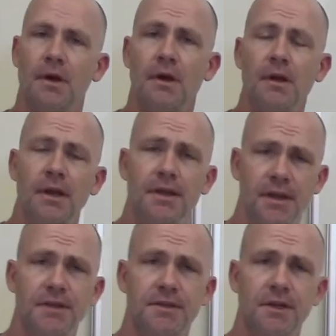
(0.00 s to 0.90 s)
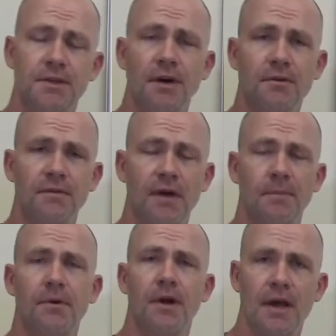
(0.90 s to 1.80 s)
he is a software
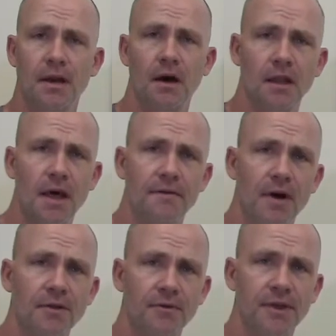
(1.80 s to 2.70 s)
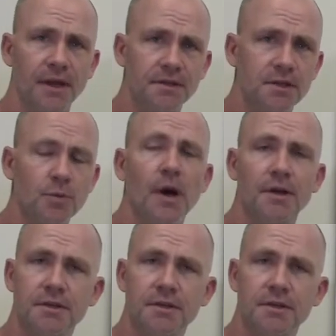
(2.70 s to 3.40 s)
developer and a lot of other things as well,